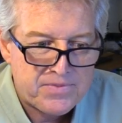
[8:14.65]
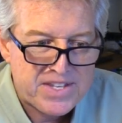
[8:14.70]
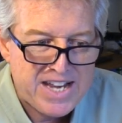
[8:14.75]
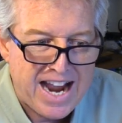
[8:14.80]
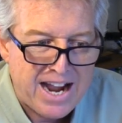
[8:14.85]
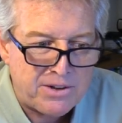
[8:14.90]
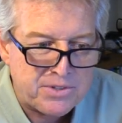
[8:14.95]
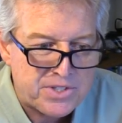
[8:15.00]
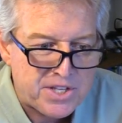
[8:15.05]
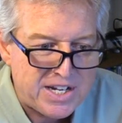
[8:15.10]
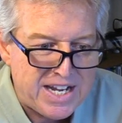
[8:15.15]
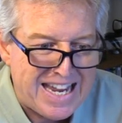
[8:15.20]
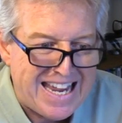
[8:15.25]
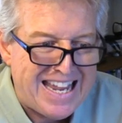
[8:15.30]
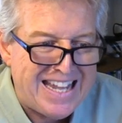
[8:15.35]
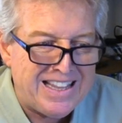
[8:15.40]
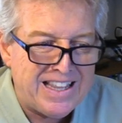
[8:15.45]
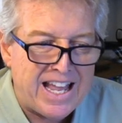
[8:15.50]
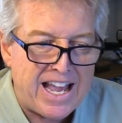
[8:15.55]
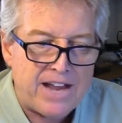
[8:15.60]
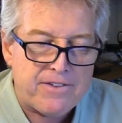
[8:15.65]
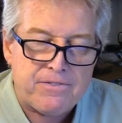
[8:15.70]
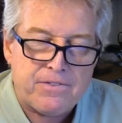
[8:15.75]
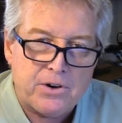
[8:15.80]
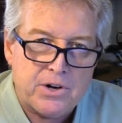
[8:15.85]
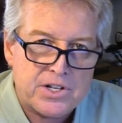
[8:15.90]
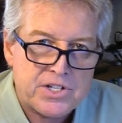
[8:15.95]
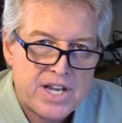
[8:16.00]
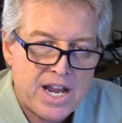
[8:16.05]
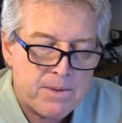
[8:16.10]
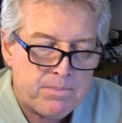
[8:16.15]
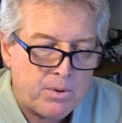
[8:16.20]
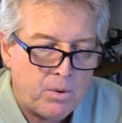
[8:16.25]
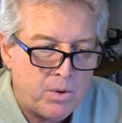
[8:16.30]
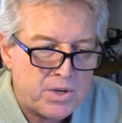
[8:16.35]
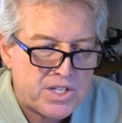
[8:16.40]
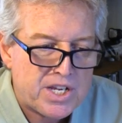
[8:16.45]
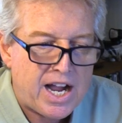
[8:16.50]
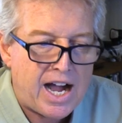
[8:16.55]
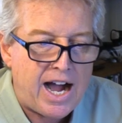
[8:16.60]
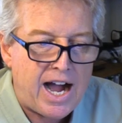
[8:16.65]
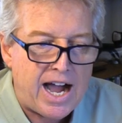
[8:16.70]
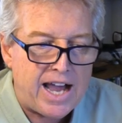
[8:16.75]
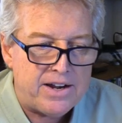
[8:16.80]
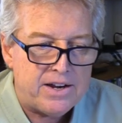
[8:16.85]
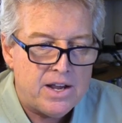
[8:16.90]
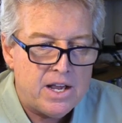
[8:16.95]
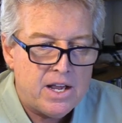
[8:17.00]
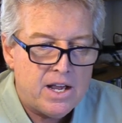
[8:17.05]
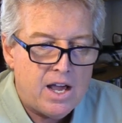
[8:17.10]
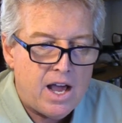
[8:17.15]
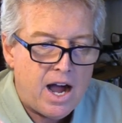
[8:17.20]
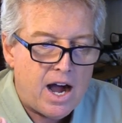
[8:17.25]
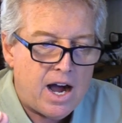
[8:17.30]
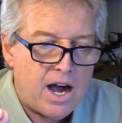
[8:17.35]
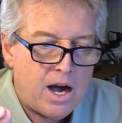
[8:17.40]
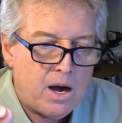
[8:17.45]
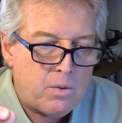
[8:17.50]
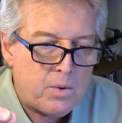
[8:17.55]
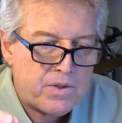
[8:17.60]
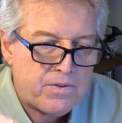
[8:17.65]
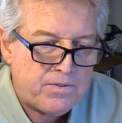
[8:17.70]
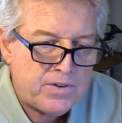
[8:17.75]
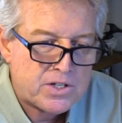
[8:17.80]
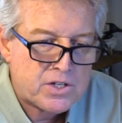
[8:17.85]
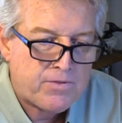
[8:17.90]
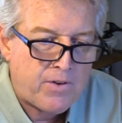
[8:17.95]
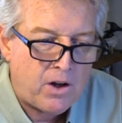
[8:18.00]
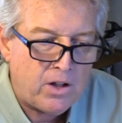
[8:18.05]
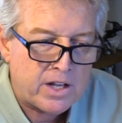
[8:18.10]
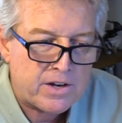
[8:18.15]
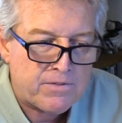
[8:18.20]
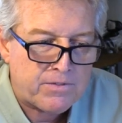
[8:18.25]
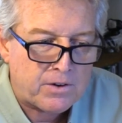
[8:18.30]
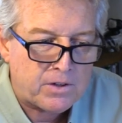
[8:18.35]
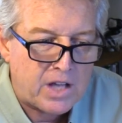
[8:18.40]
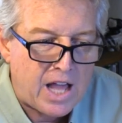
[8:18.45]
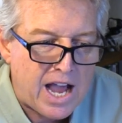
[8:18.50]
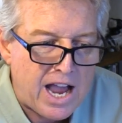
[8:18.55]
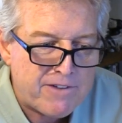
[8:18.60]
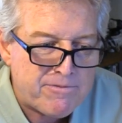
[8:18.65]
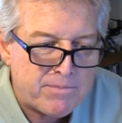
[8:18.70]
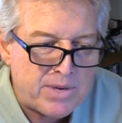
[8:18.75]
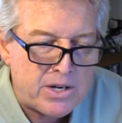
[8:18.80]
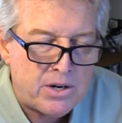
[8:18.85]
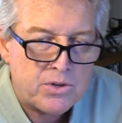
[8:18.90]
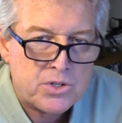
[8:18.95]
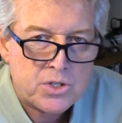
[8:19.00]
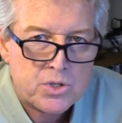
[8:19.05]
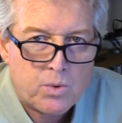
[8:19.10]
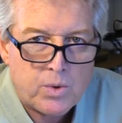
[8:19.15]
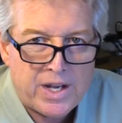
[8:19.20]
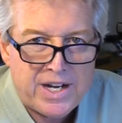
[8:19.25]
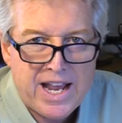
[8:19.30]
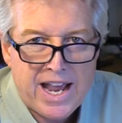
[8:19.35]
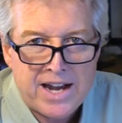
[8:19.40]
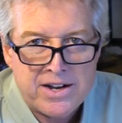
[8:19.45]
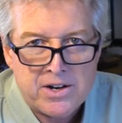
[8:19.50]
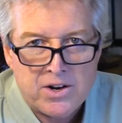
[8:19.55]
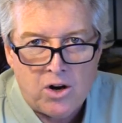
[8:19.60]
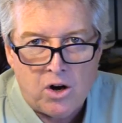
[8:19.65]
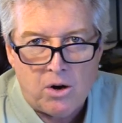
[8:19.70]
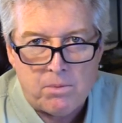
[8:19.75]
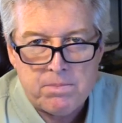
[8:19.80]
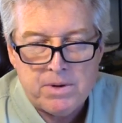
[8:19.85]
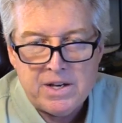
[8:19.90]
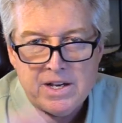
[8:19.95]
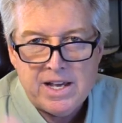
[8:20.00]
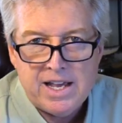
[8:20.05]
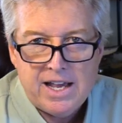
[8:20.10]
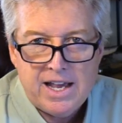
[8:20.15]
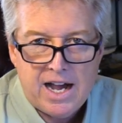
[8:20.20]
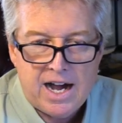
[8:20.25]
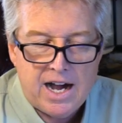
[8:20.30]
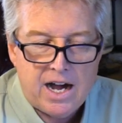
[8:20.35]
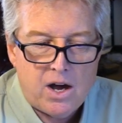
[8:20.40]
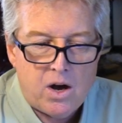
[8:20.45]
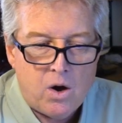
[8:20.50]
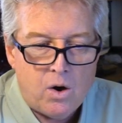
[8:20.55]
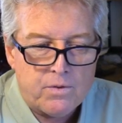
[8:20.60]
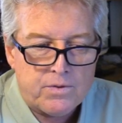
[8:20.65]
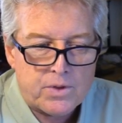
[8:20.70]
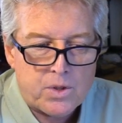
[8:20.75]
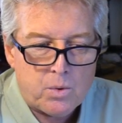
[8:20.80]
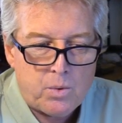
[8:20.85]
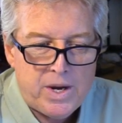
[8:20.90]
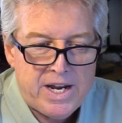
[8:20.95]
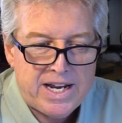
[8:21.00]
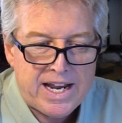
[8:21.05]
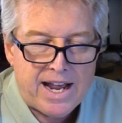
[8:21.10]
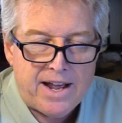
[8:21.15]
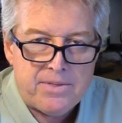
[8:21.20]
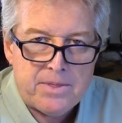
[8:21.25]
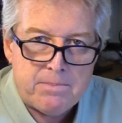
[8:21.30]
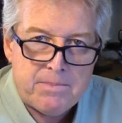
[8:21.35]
Townsend Inlet, for example, was hot with fish falling for live minnows, squid, and gulp over the weekend.